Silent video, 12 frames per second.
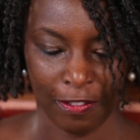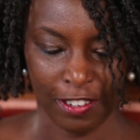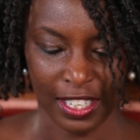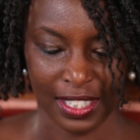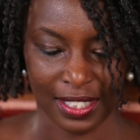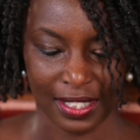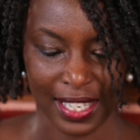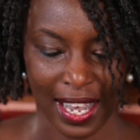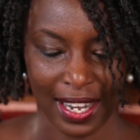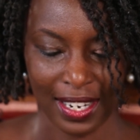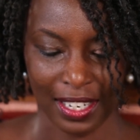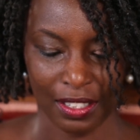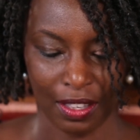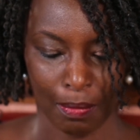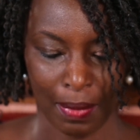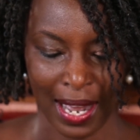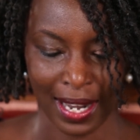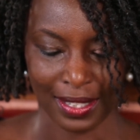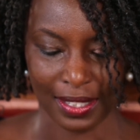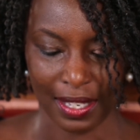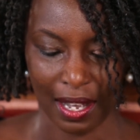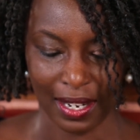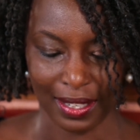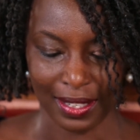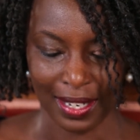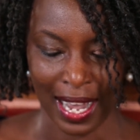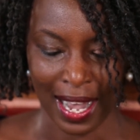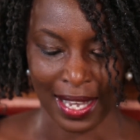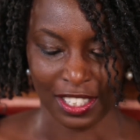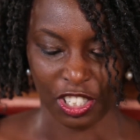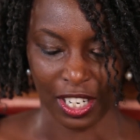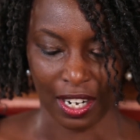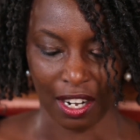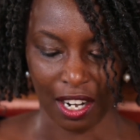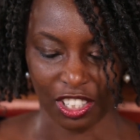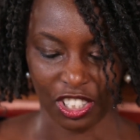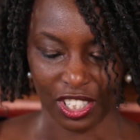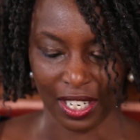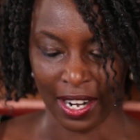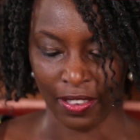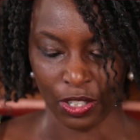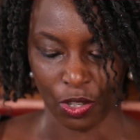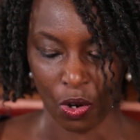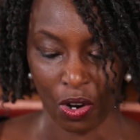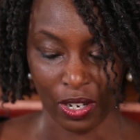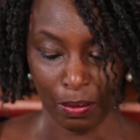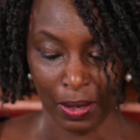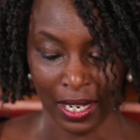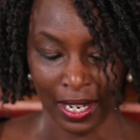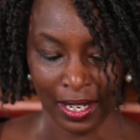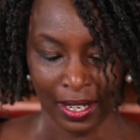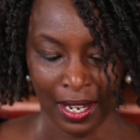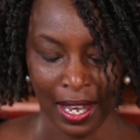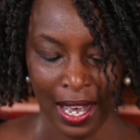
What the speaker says: feet sank into the black sun as she clutched another scrawny being,